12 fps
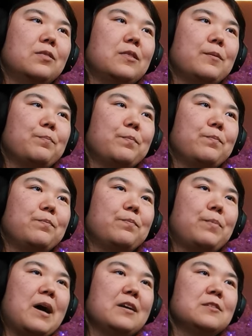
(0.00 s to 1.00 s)
the
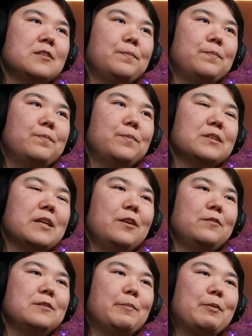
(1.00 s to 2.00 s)
possum? Because I
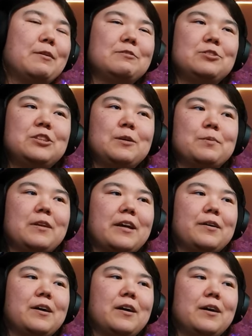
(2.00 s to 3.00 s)
know some people have shipped
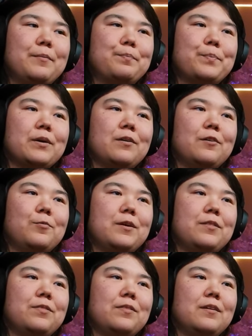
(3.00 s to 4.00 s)
like a bird
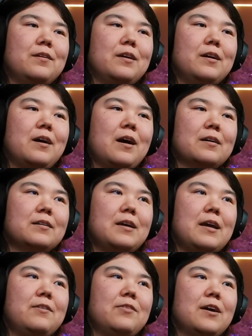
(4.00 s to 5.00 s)
with
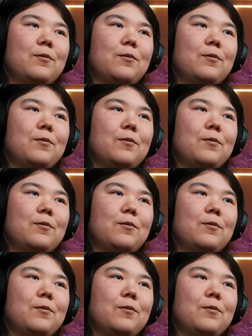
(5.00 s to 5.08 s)
Octavia.